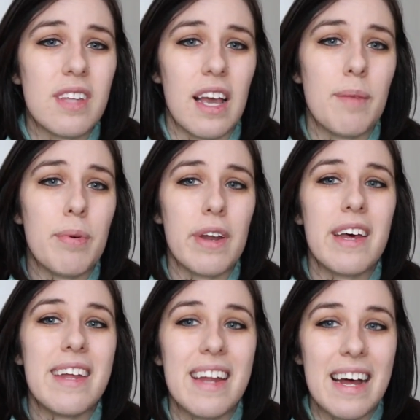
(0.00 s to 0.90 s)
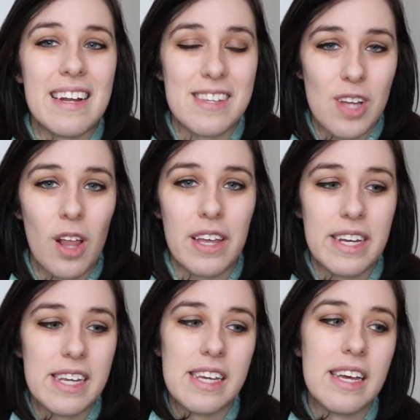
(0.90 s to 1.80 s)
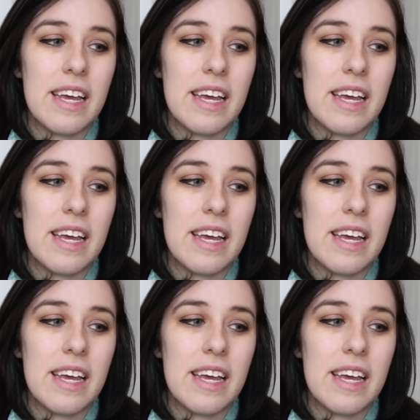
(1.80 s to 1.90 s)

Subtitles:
Like I put it at a solid,